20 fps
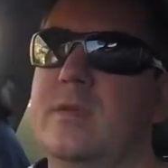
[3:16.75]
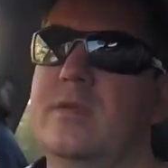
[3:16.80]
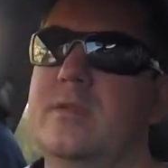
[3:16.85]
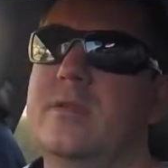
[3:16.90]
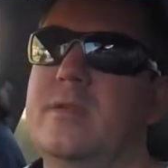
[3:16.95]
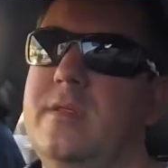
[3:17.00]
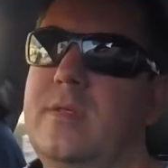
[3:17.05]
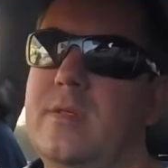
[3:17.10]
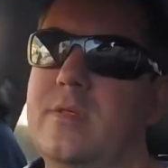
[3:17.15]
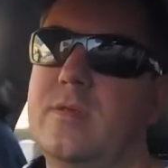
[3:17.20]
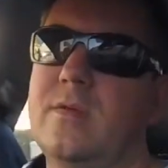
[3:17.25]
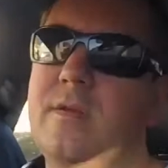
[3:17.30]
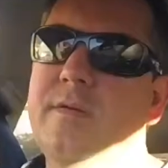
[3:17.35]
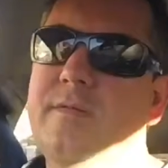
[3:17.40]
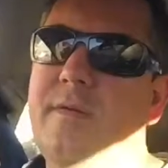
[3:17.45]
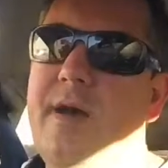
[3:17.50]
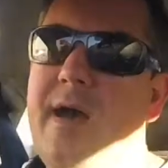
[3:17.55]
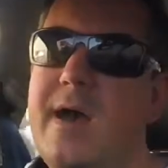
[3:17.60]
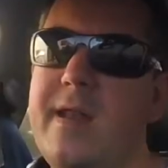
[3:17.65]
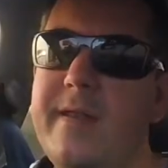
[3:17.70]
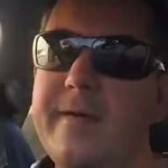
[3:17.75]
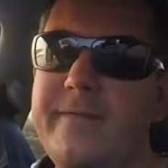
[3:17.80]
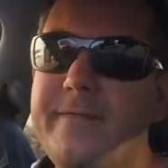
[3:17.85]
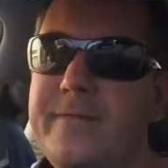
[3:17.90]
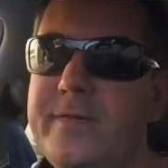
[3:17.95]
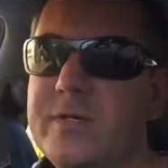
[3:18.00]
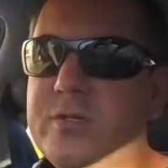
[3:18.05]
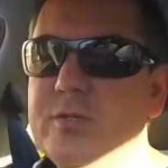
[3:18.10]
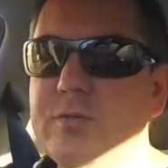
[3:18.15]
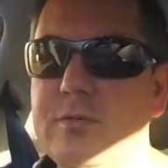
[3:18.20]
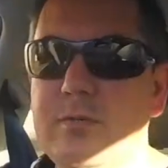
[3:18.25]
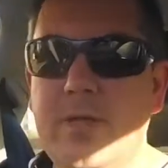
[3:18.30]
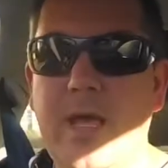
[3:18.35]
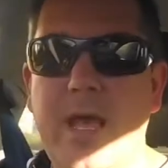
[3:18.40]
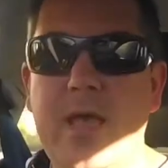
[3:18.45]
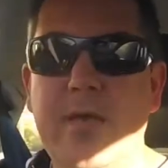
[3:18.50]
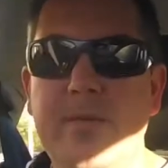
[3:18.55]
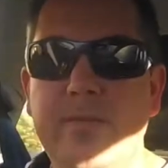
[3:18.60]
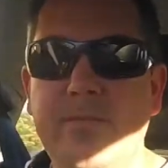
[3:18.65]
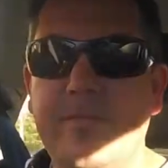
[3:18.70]
So the sort of unofficial
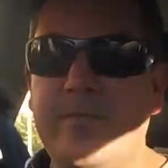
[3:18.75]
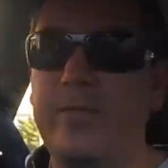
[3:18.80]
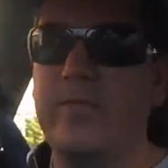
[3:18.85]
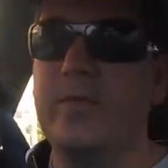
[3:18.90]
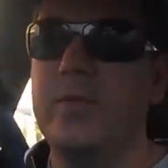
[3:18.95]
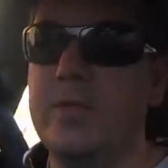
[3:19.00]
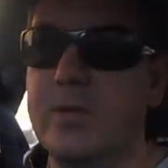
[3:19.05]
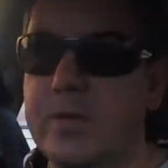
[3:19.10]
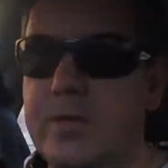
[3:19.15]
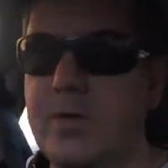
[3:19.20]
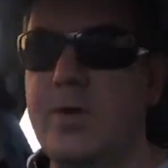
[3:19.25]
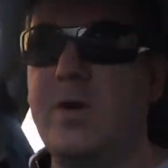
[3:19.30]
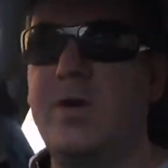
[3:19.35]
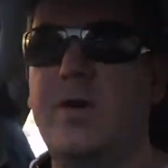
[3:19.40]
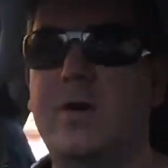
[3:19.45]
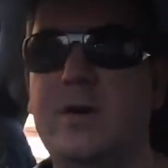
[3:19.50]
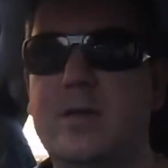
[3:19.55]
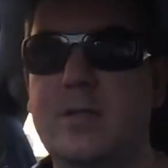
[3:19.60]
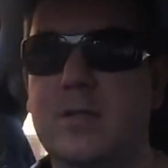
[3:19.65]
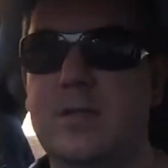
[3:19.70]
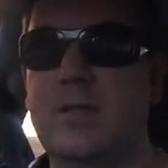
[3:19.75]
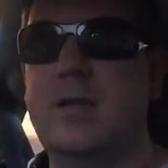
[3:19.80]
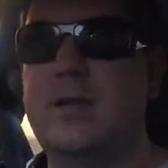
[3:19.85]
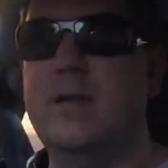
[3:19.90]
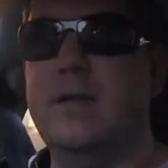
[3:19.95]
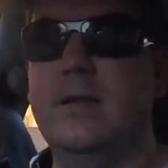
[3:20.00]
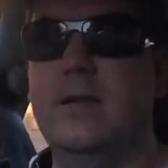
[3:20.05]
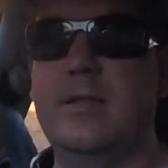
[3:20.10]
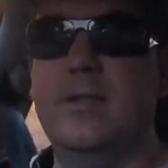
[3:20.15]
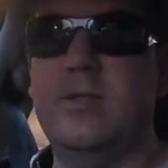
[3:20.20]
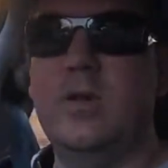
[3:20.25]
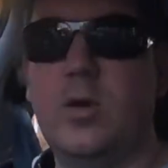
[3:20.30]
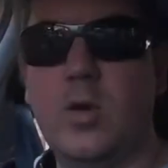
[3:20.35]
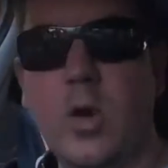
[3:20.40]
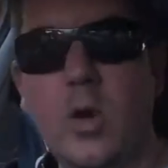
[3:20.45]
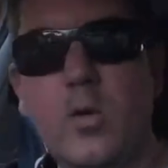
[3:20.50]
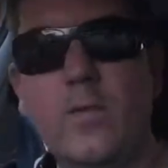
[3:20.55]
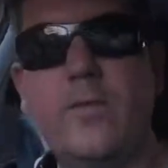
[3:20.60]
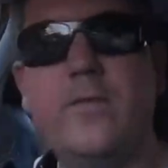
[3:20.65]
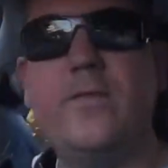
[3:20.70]
name for this car is that it is the
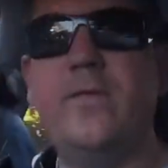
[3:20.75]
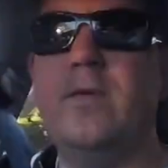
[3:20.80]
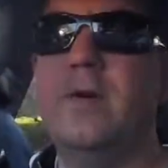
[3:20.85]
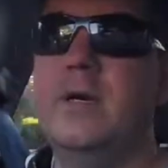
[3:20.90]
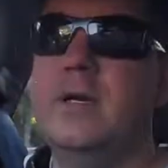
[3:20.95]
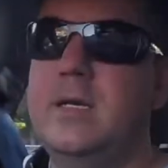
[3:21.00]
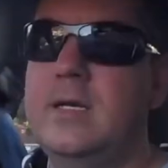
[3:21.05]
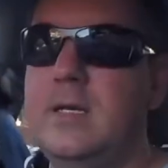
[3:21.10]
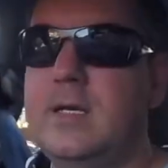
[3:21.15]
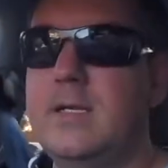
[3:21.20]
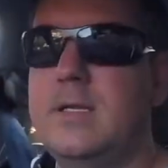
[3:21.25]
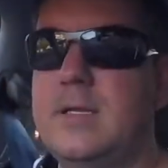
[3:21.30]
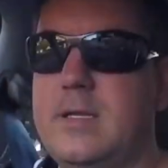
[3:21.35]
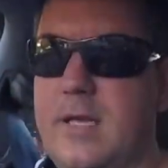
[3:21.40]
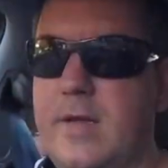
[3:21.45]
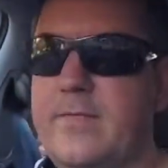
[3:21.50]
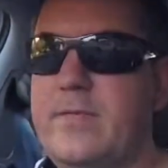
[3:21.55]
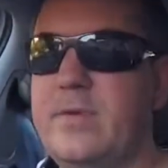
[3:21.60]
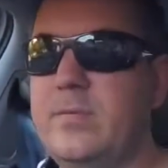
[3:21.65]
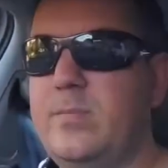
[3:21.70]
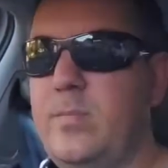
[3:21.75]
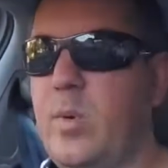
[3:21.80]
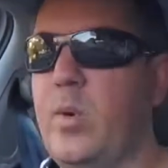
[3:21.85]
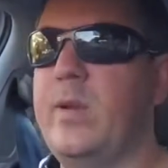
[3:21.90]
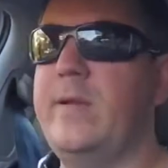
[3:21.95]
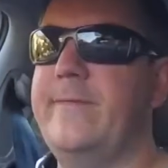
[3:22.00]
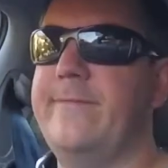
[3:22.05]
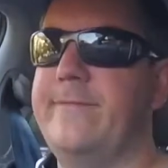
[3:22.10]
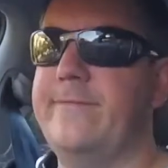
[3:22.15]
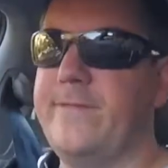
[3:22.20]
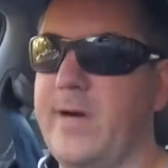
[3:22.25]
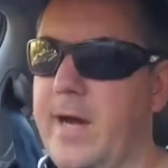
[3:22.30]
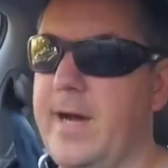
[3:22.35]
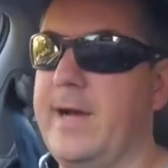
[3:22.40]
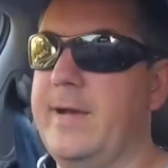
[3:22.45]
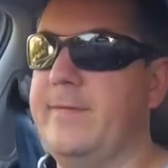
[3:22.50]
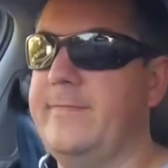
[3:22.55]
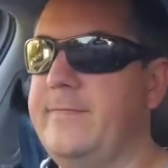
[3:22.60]
Golf 7.5.